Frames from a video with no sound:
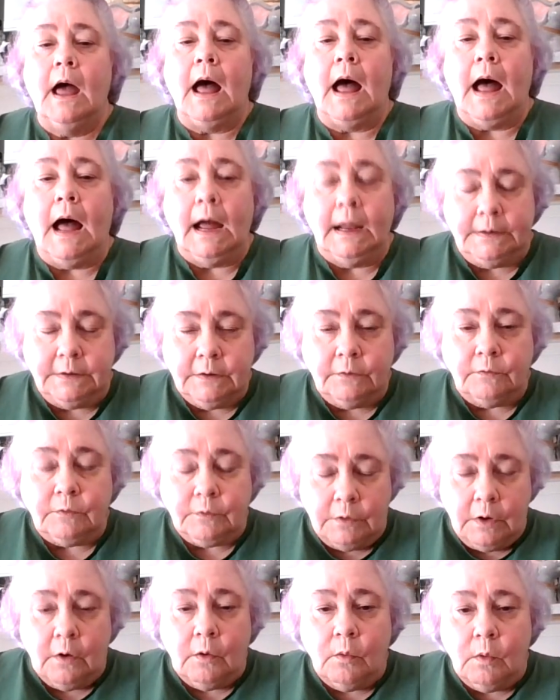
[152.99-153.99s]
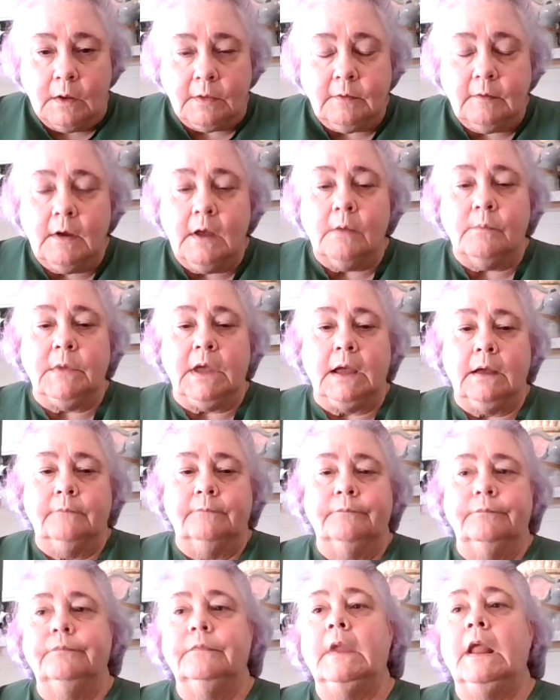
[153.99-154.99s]
I don't know what's coming.
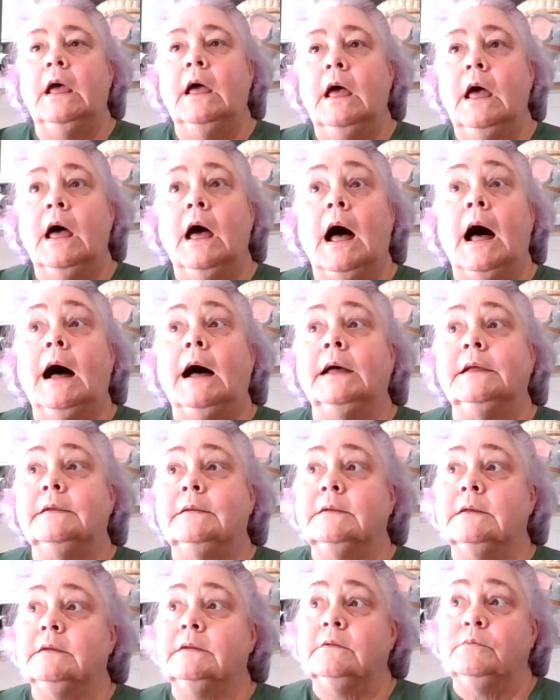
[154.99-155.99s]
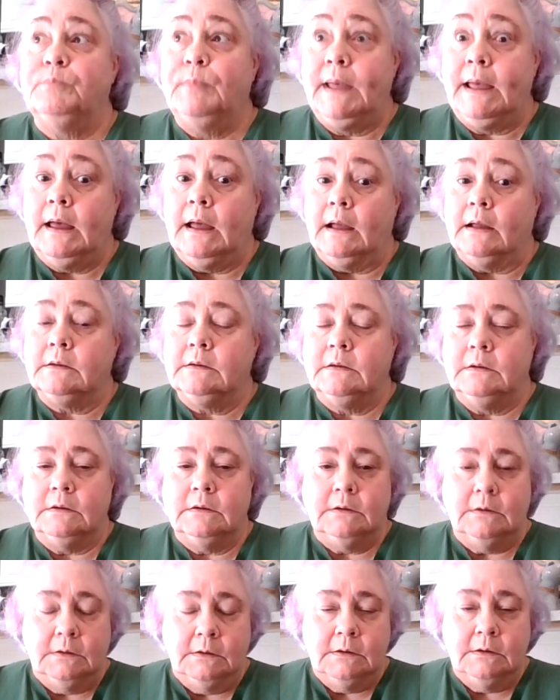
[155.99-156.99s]
I suspect
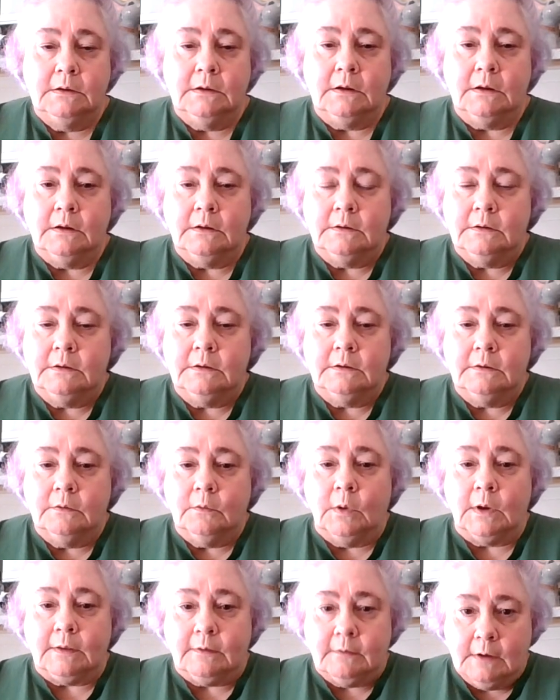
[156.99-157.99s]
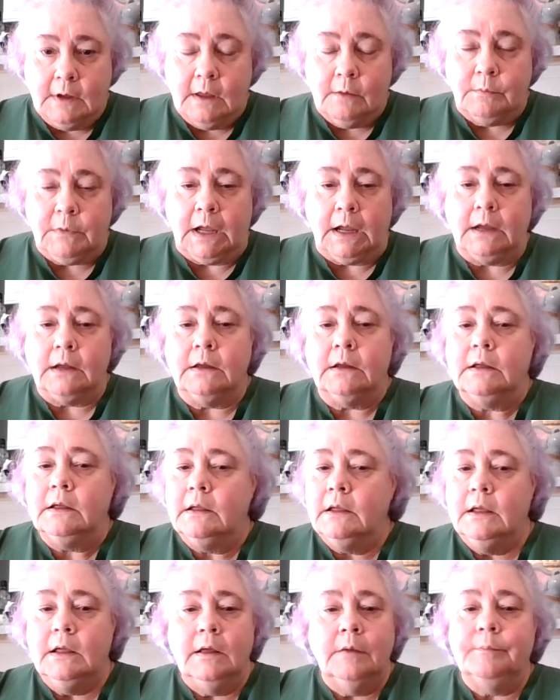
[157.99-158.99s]
what's coming,
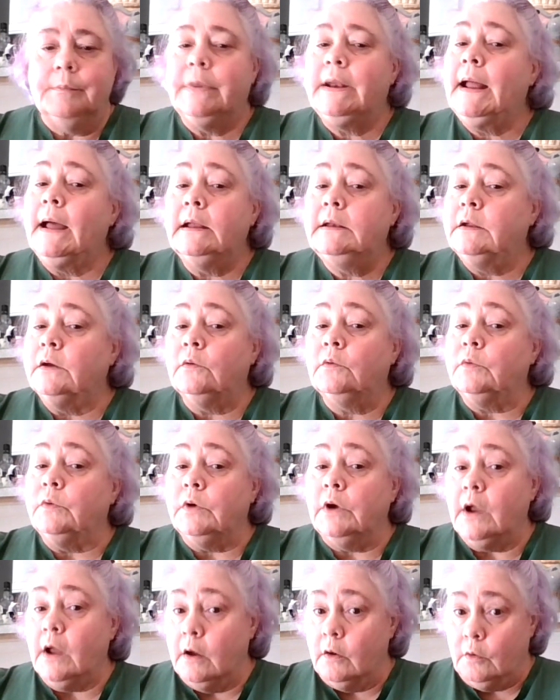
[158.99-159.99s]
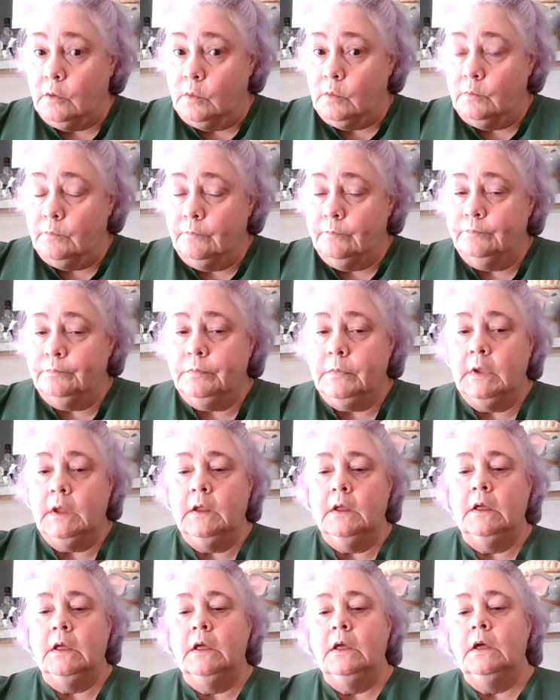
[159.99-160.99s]
but I don't know.
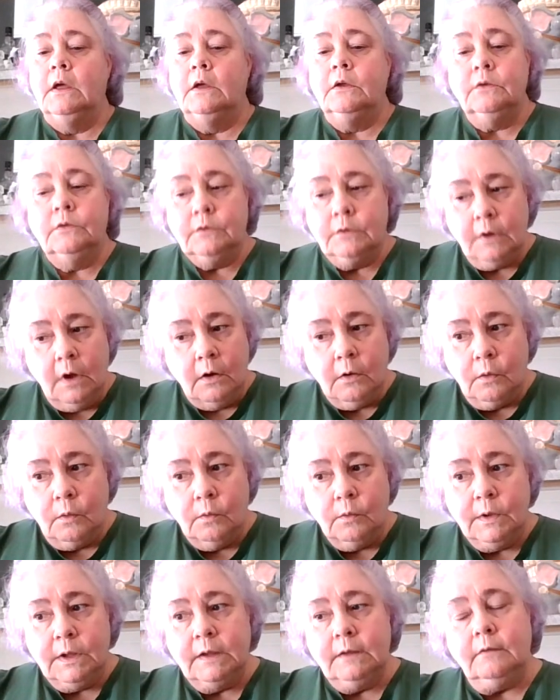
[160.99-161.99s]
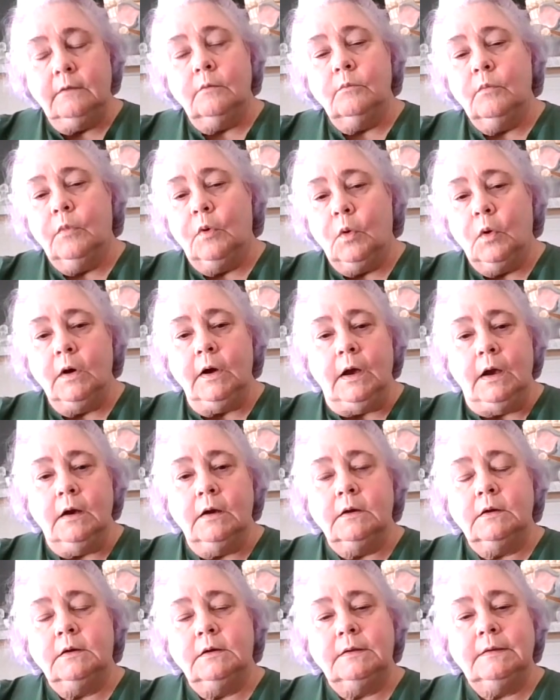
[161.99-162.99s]
So it's
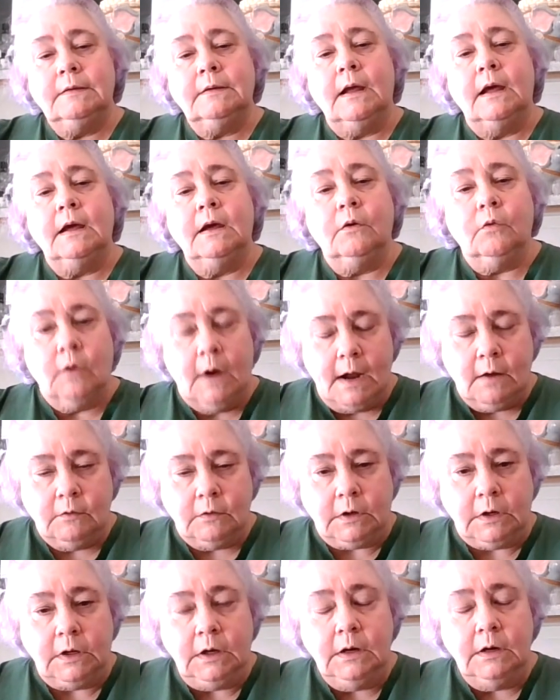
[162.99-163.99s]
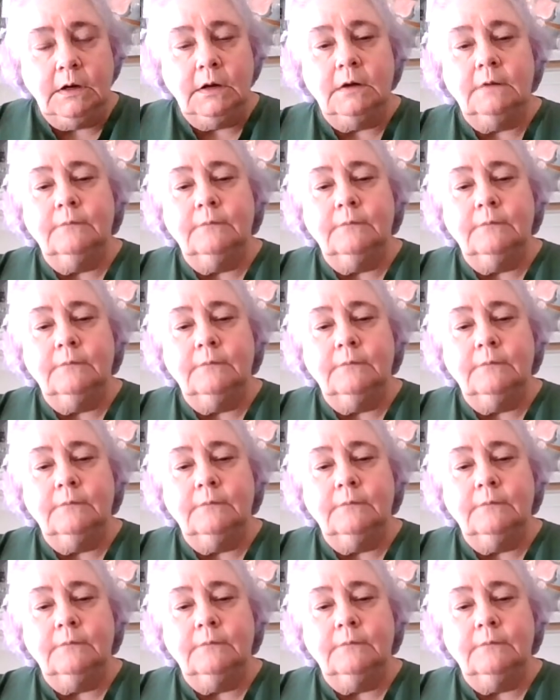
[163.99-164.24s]
important to stay grounded,